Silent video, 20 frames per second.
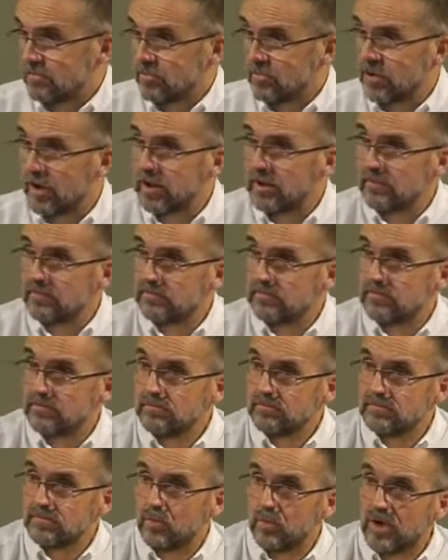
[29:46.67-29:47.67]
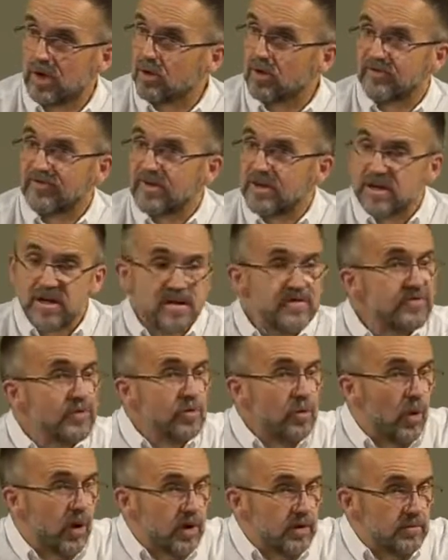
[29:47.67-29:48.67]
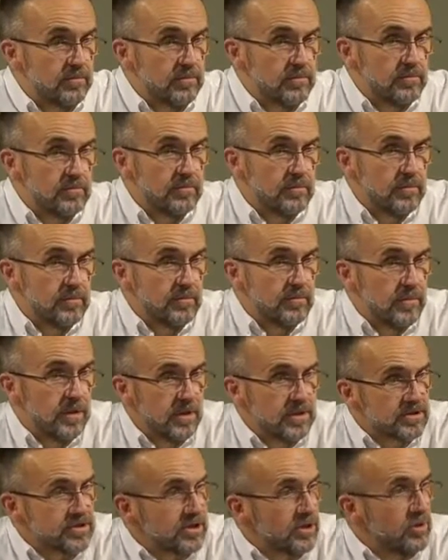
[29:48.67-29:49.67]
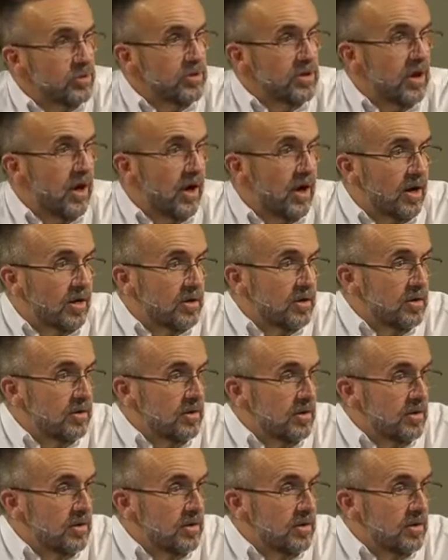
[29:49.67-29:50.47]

right? We are of the evil one until we are